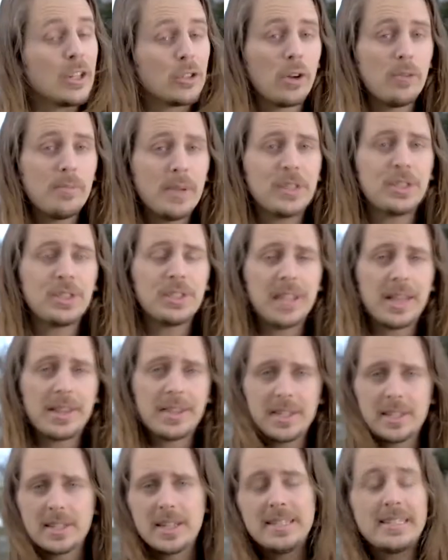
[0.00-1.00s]
So I've mentioned that
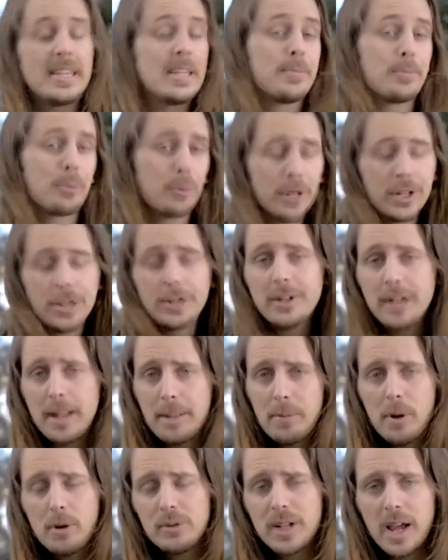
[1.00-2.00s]
this lens is pretty good at
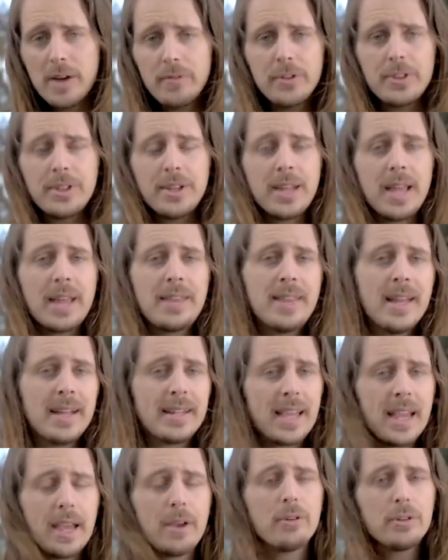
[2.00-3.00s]
most everything, and
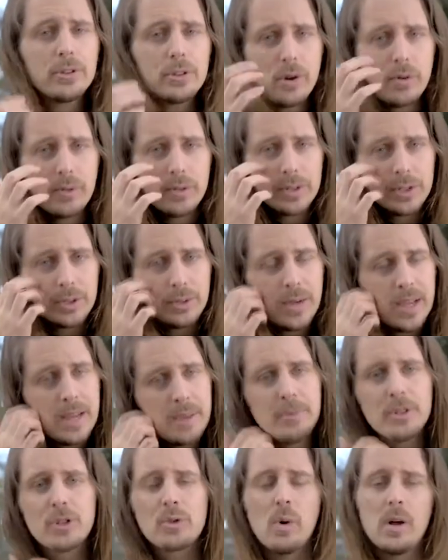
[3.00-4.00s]
that carries over to
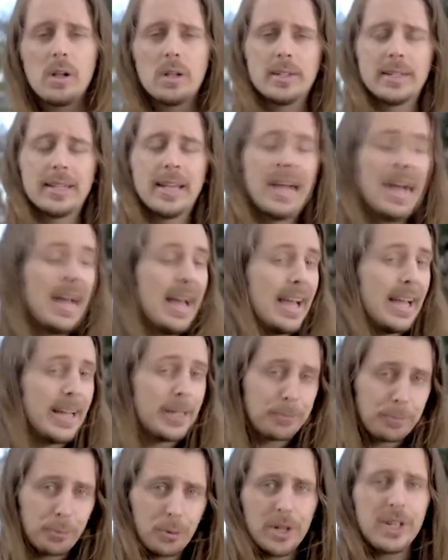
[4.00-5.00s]
image quality.
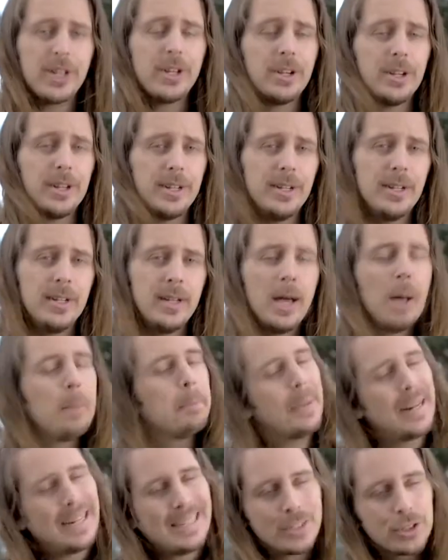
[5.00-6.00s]
It's pretty good.
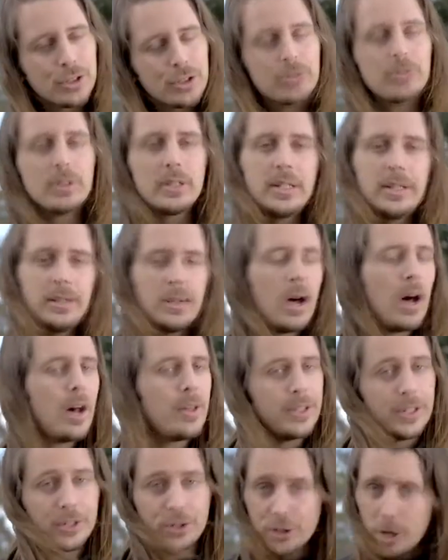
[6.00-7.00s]
but it's certainly
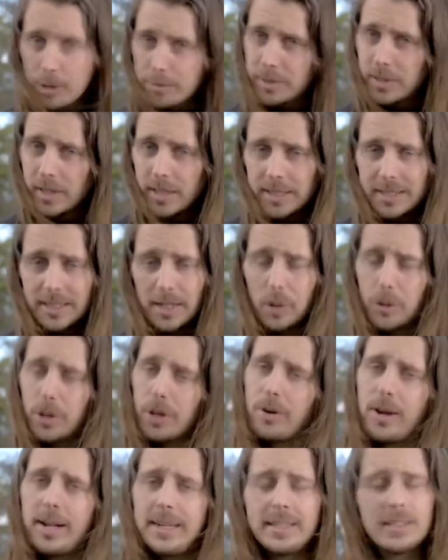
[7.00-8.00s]
not the sharpest lens out
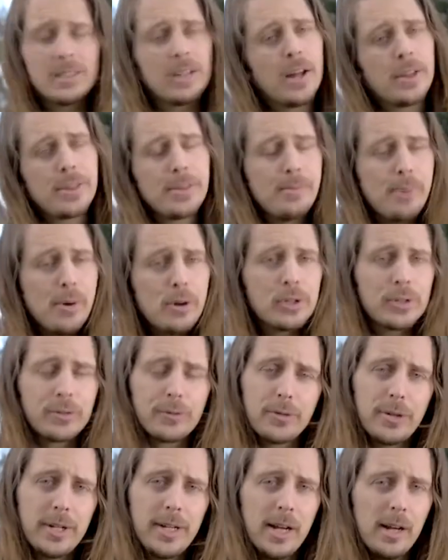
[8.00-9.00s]
there, and it's not the most
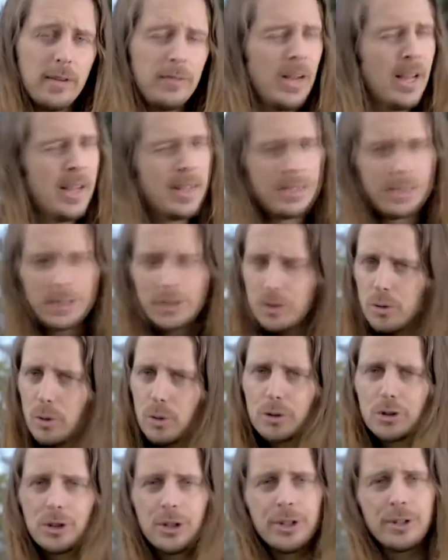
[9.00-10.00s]
free of
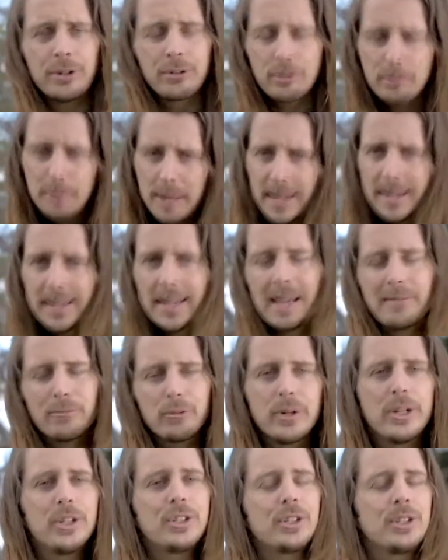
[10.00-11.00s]
distortion, chromatic
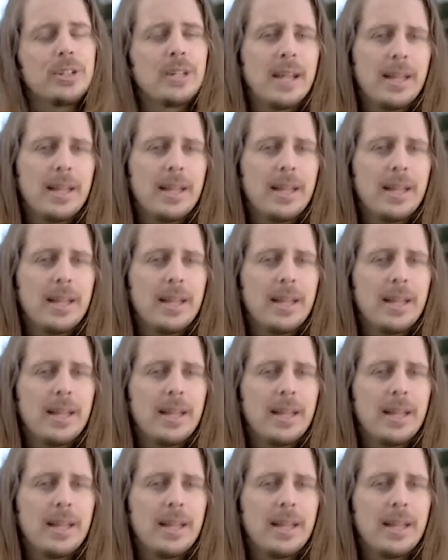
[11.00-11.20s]
aberration,